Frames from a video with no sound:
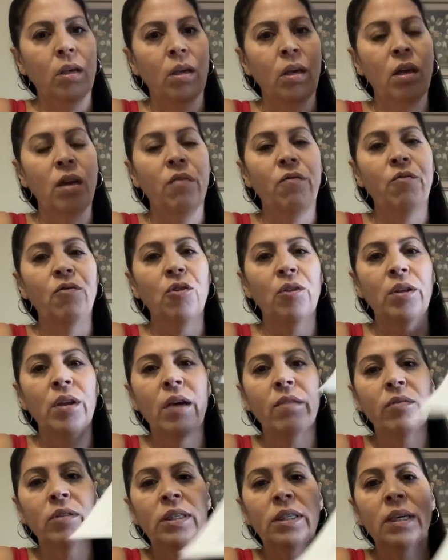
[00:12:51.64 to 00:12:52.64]
If you
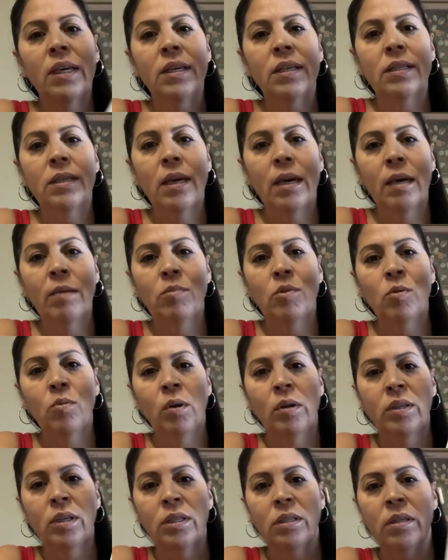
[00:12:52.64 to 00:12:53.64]
never take time to
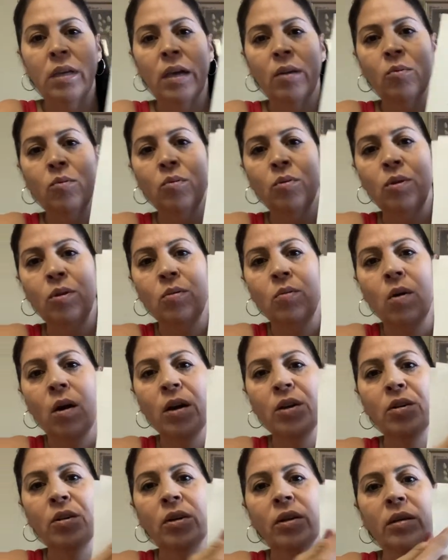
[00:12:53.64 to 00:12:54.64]
understand who you are,
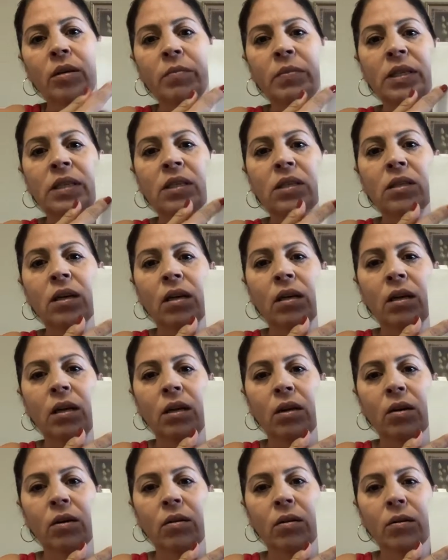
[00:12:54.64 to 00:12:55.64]
you're going to be stuck
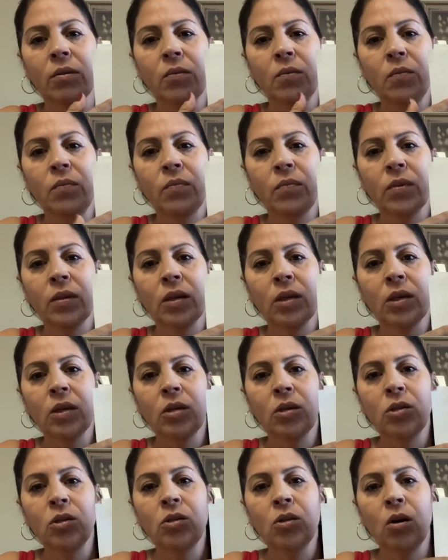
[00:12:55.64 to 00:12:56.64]
here.
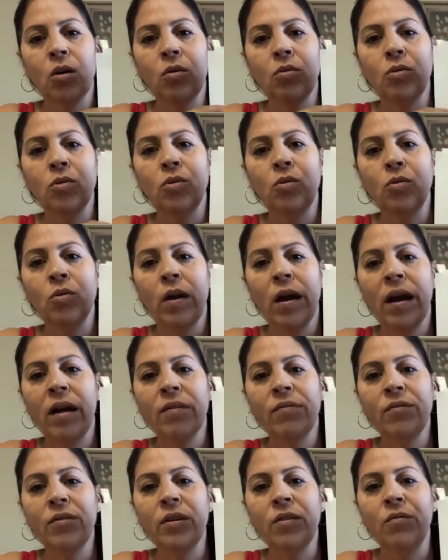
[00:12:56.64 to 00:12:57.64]
So
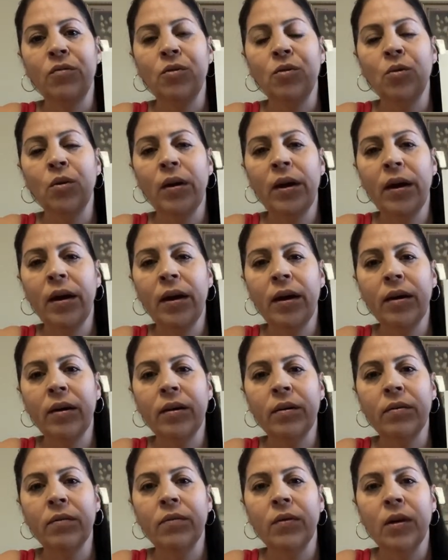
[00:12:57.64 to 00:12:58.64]
if you
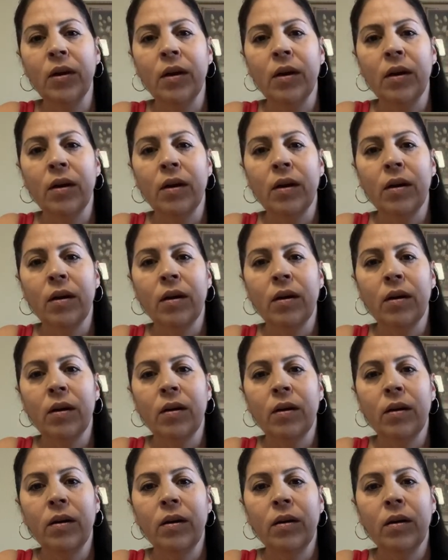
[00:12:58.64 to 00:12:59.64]
have
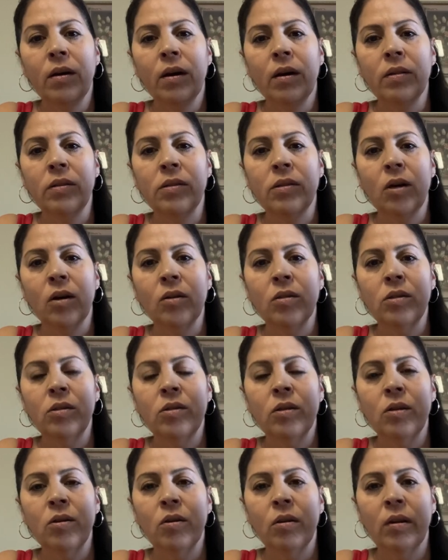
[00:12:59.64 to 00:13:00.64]
adults
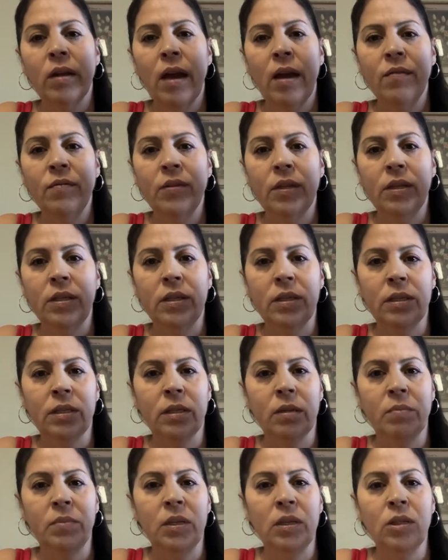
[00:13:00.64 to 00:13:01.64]
in your life that did
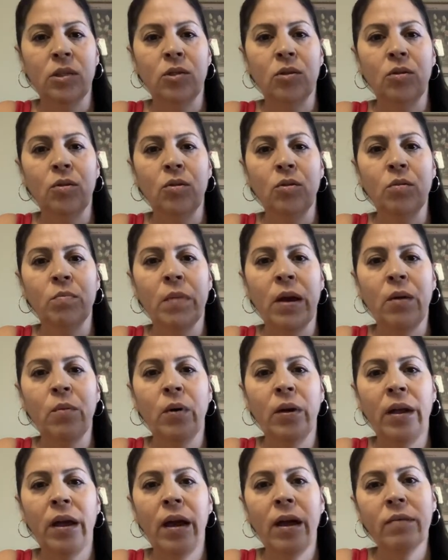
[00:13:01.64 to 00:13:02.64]
something to you, you might
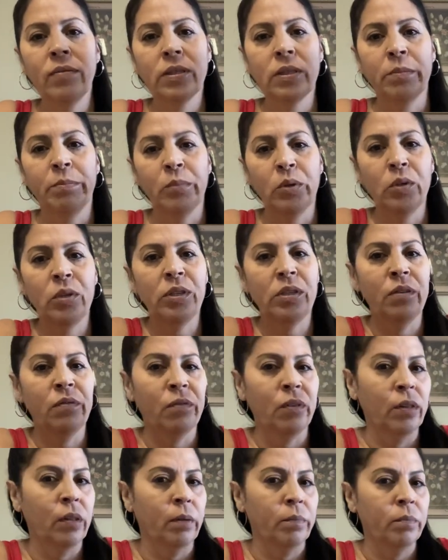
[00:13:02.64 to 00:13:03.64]
want to have some mercy
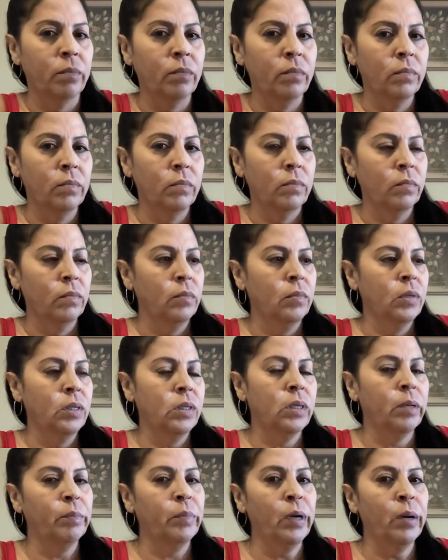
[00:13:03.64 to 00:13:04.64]
for them, some